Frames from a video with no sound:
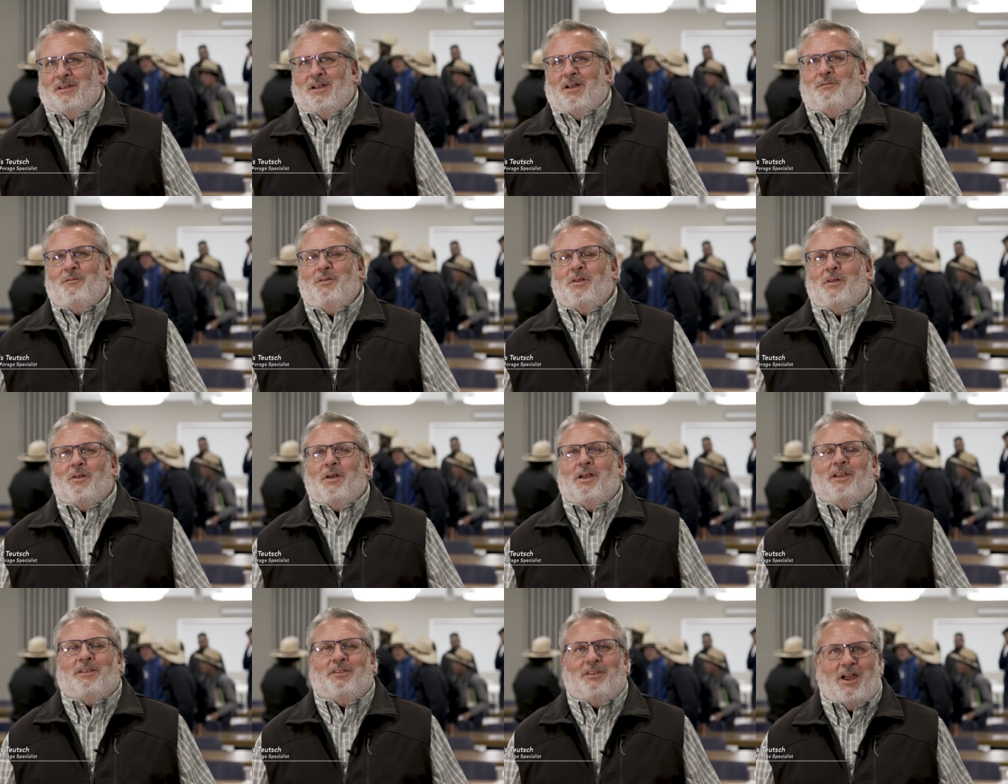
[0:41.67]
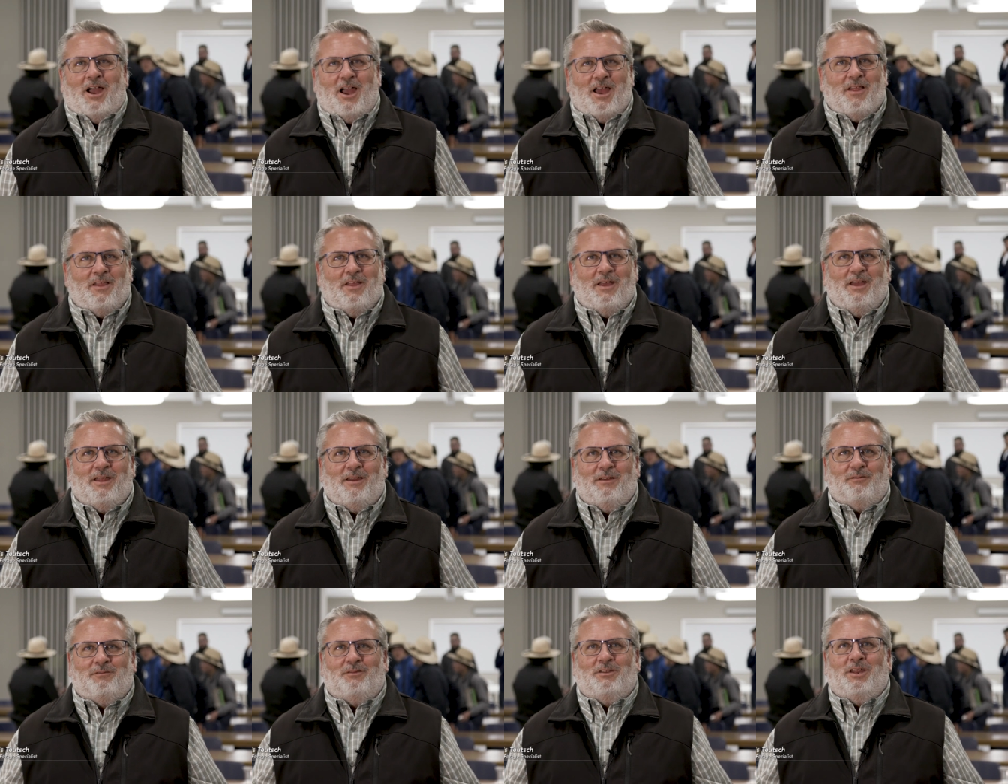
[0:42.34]
I feel like the
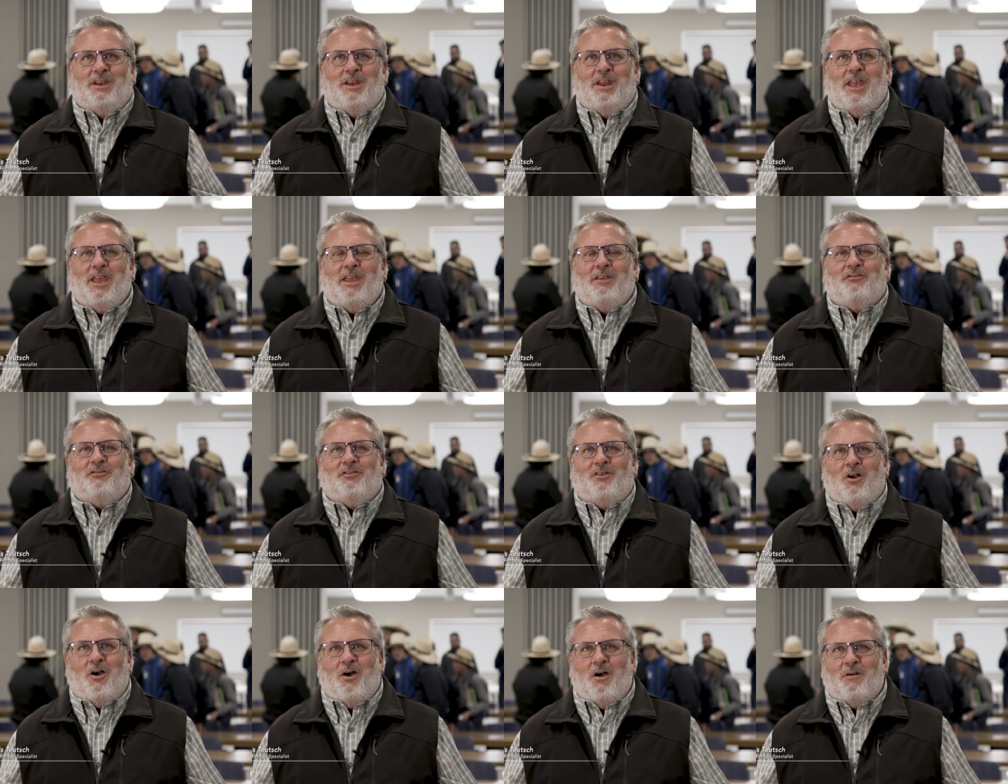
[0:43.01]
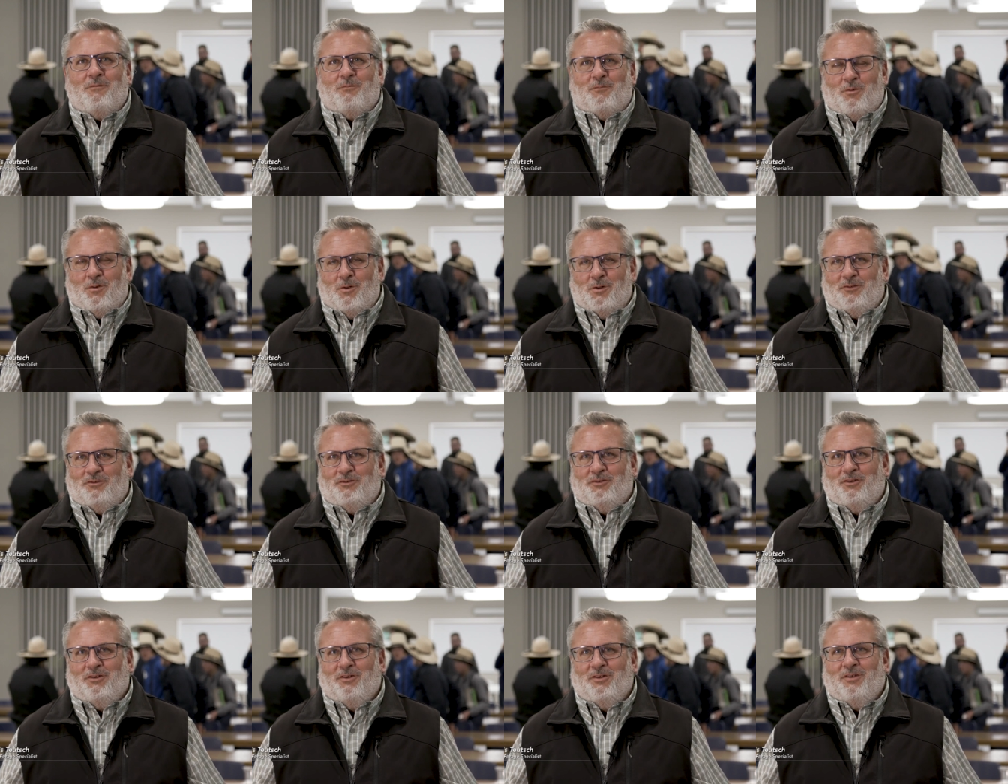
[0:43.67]
highlight of today's
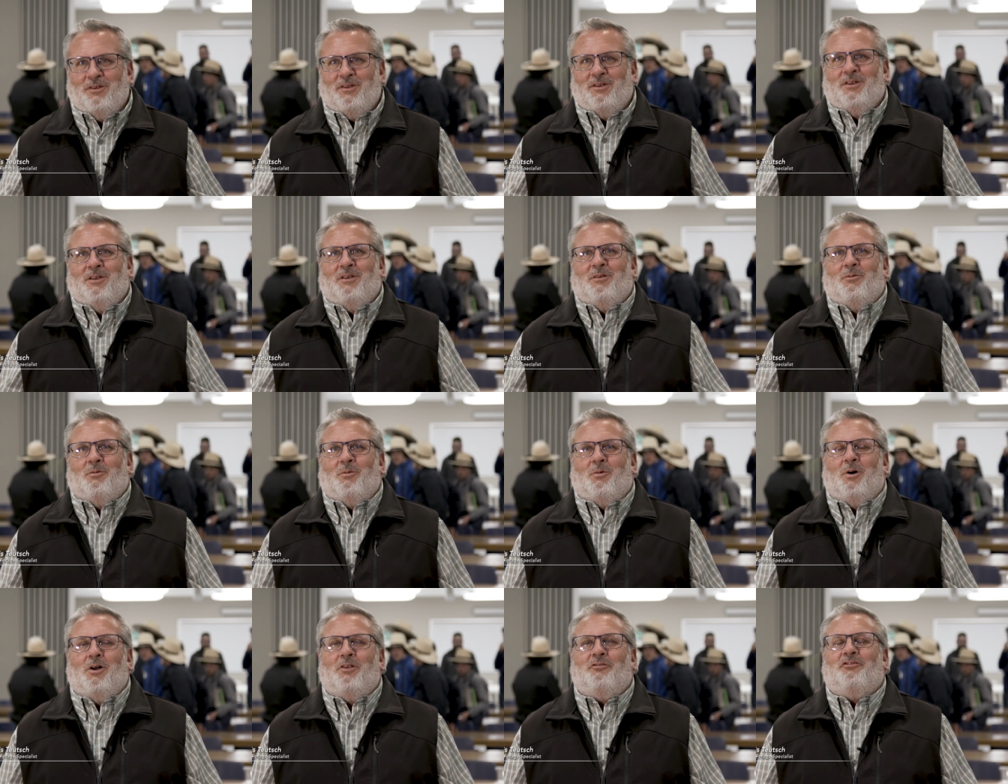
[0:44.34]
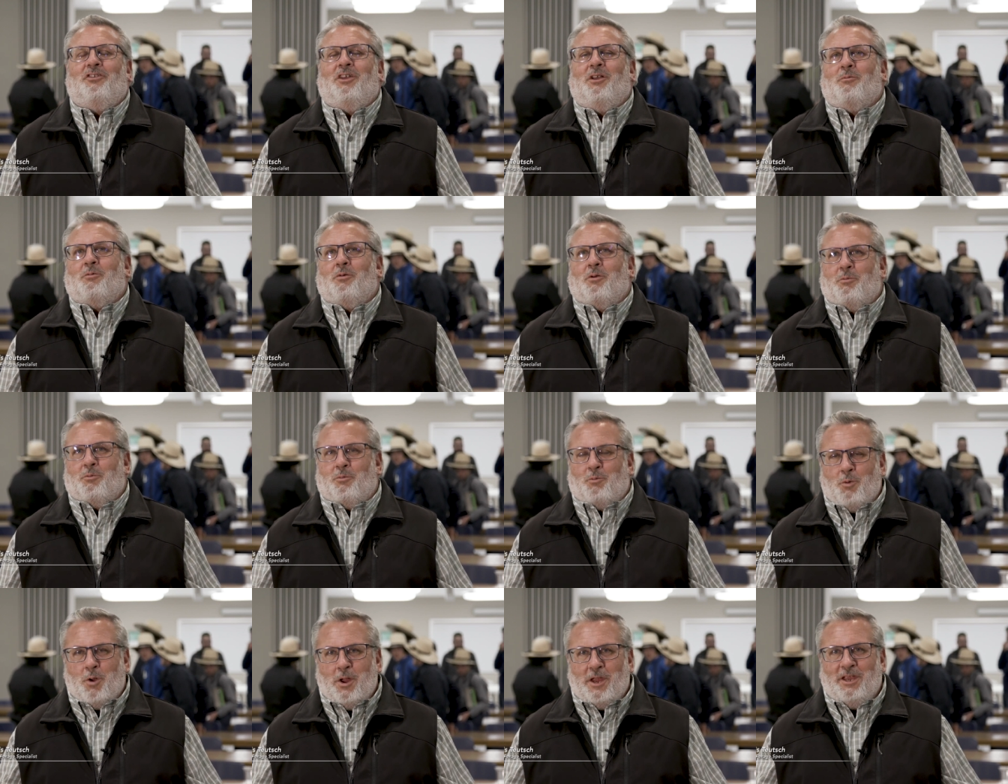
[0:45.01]
conference was that
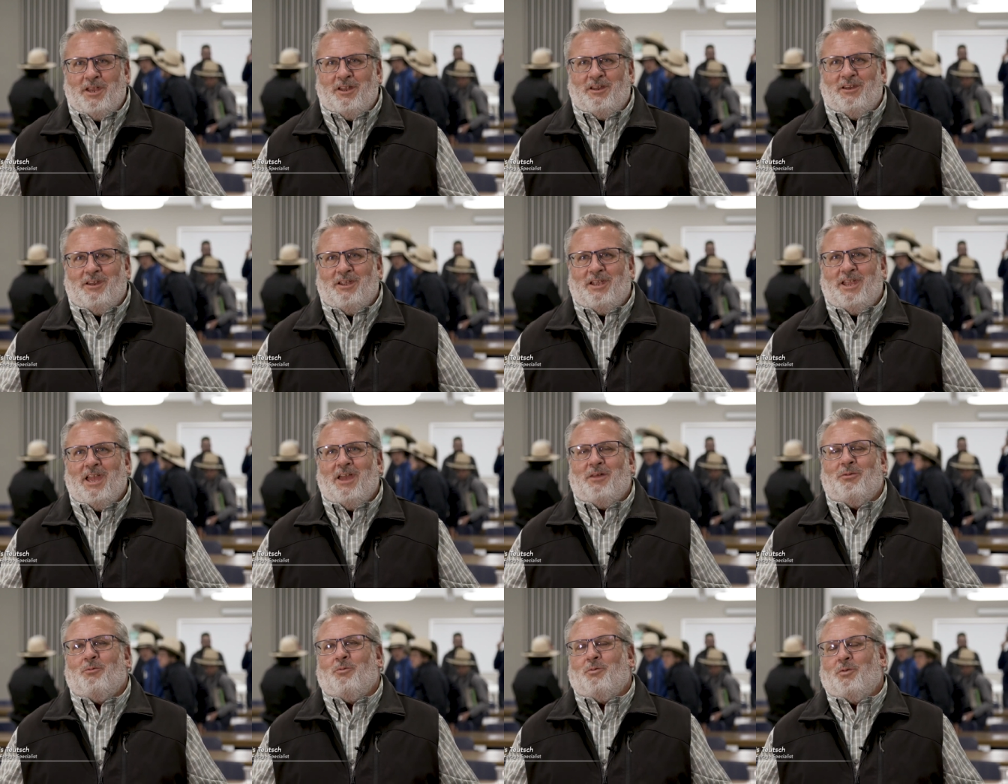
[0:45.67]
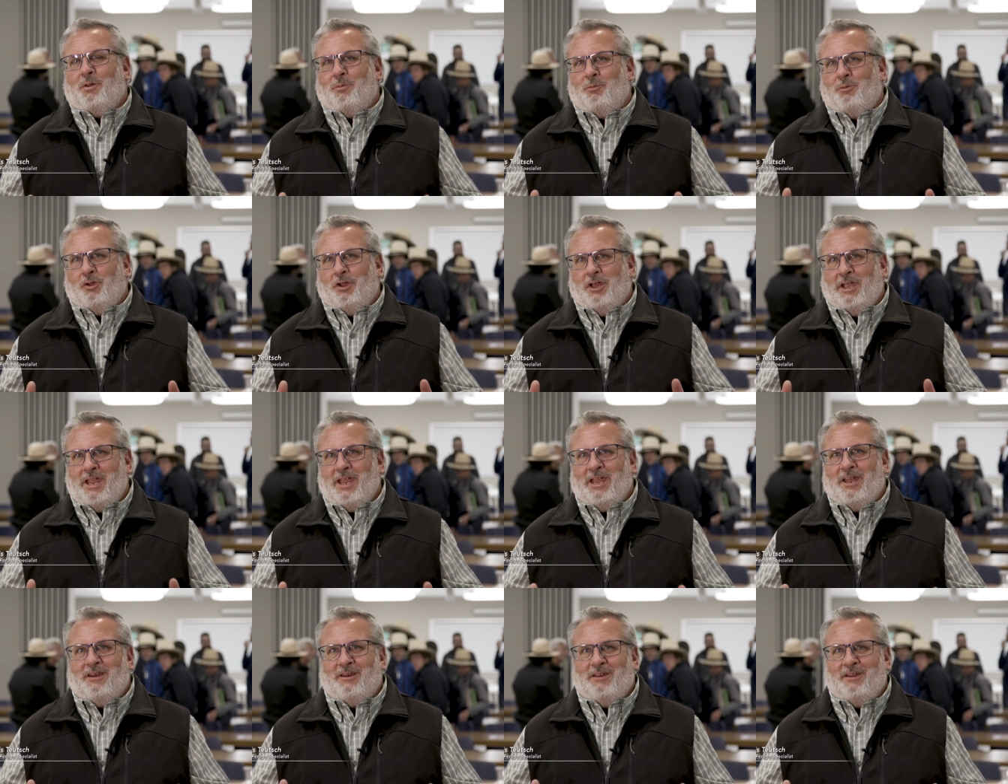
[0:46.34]
we're bringing together the
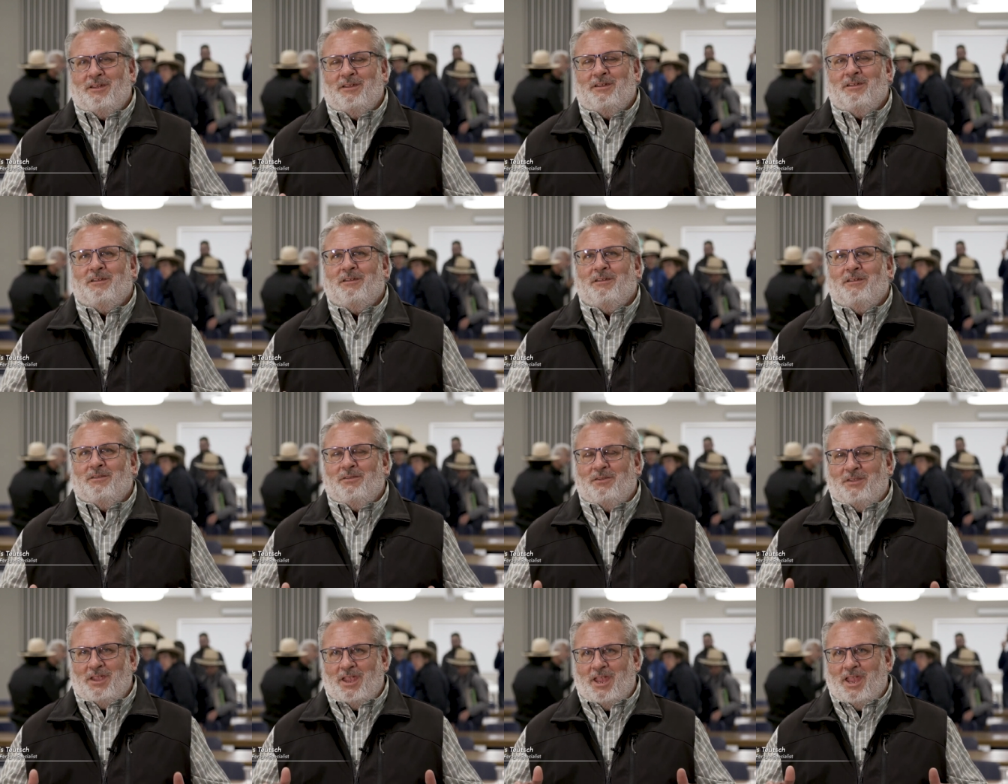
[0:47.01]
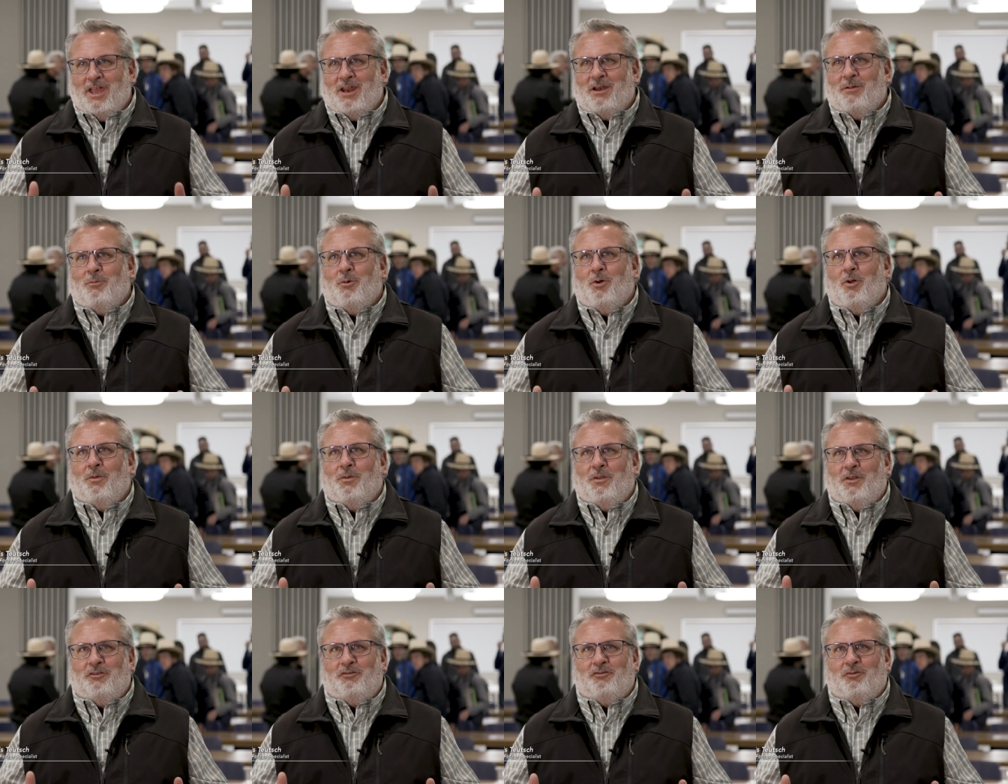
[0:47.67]
plant, the
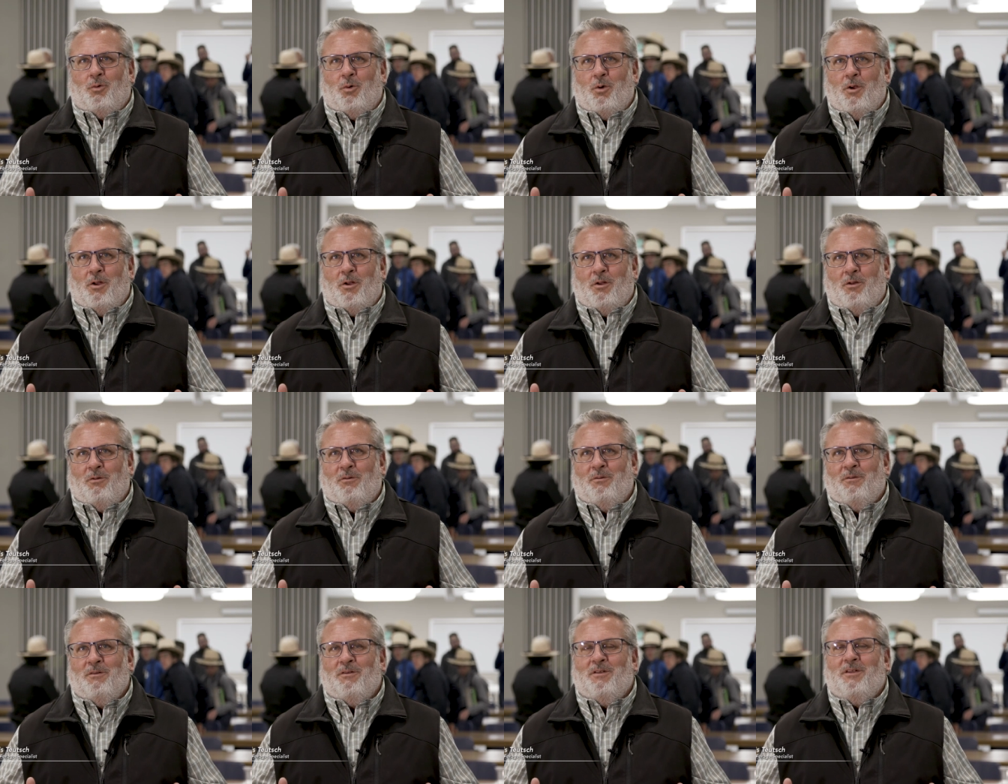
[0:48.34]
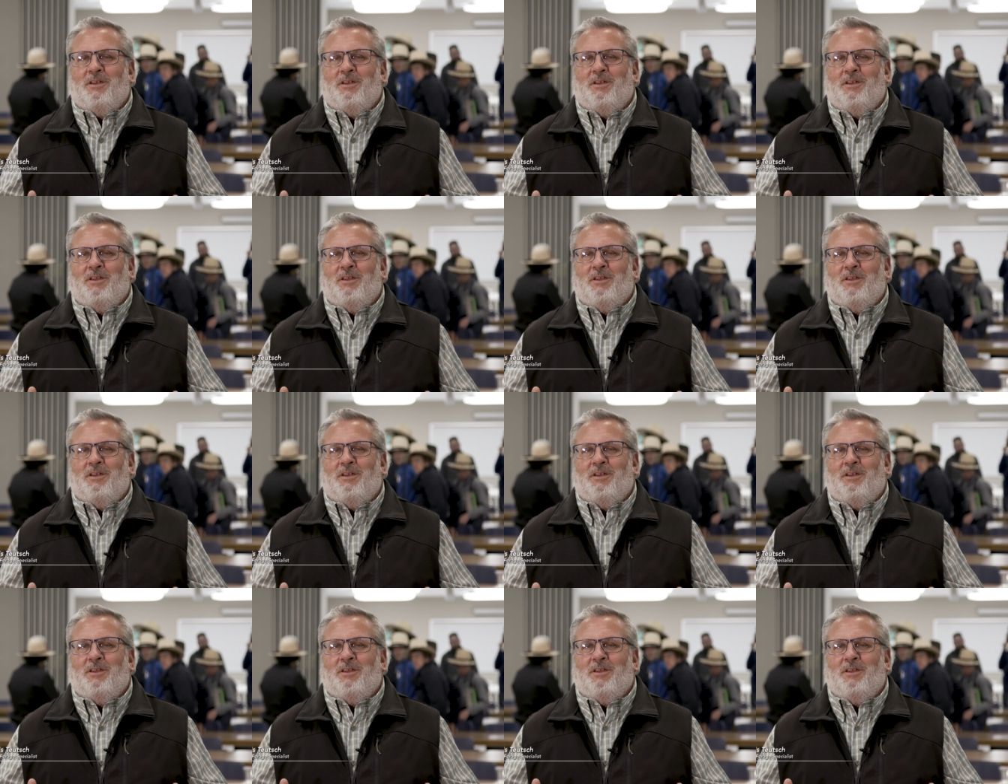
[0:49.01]
animal, and the soil.